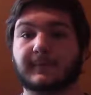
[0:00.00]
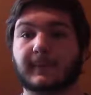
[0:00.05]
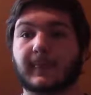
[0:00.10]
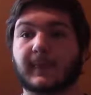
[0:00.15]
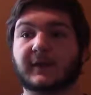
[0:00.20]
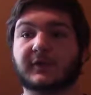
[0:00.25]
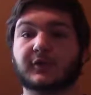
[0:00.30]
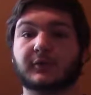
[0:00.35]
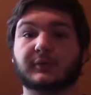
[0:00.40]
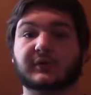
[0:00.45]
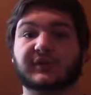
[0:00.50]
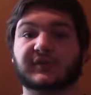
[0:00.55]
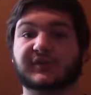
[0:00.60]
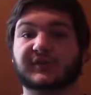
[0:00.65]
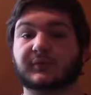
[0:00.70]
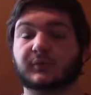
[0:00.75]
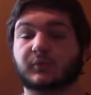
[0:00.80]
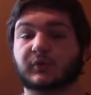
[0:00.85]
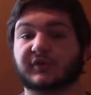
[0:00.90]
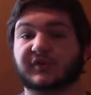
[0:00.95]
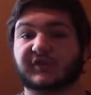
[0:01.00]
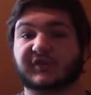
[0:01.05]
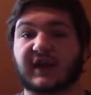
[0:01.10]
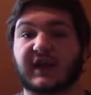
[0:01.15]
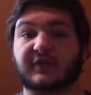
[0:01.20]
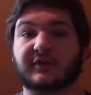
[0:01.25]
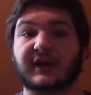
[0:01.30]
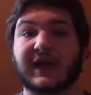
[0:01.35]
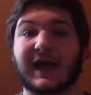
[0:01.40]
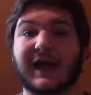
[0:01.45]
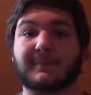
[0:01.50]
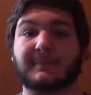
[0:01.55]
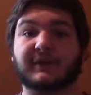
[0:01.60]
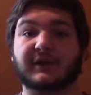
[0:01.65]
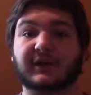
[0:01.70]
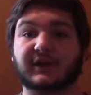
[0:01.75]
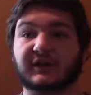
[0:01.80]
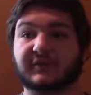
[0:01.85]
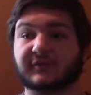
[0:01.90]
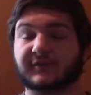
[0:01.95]
and know what's exactly
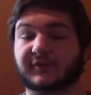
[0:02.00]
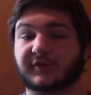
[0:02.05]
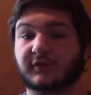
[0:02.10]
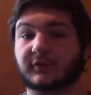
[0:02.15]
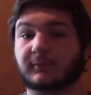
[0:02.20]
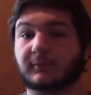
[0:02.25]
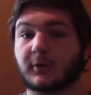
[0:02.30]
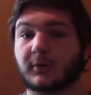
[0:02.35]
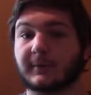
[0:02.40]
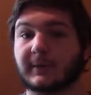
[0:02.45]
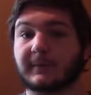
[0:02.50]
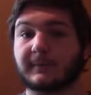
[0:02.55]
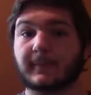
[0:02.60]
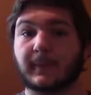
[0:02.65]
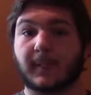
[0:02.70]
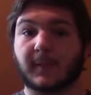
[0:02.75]
happening at every single moment.